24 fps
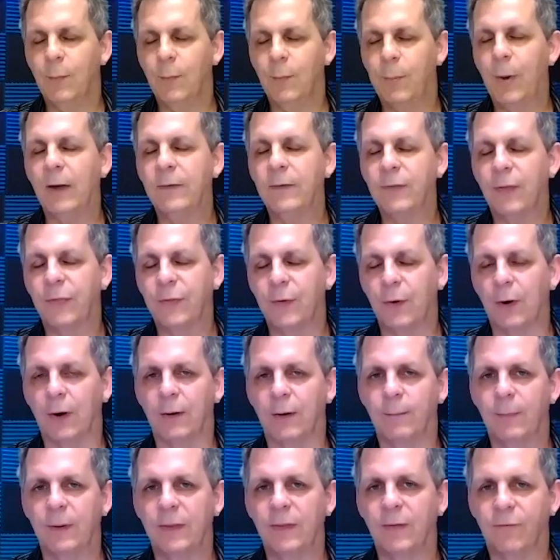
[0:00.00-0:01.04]
say we're probably the
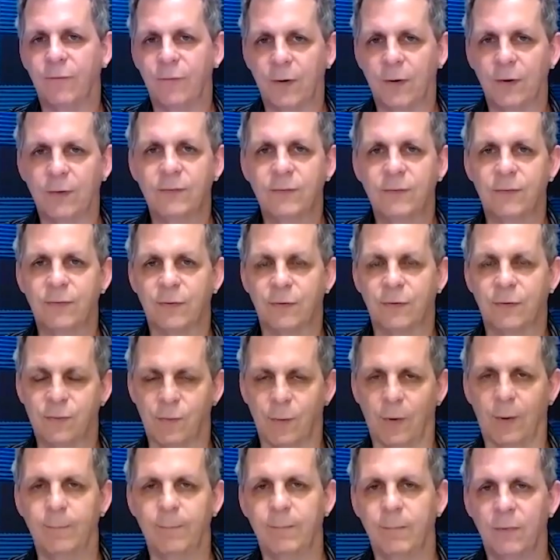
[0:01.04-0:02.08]
third. I mean, the first is the
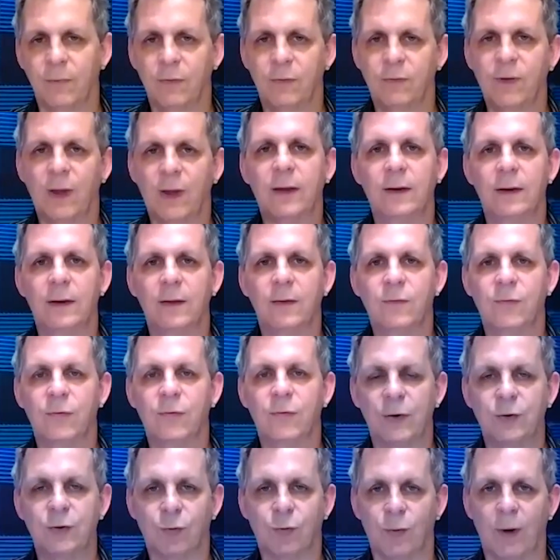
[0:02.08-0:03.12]
script. Second
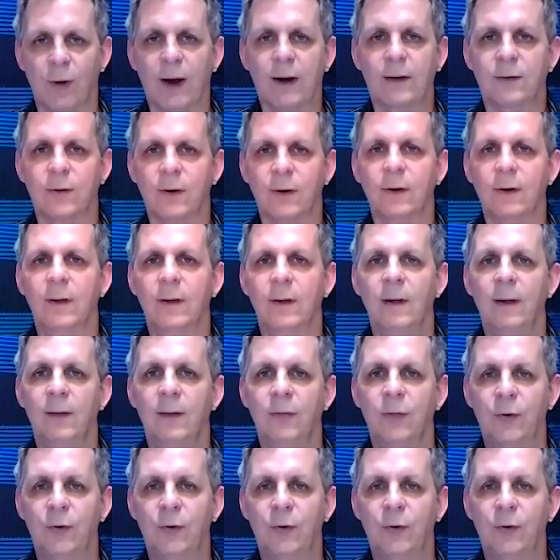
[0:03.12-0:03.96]
is the director.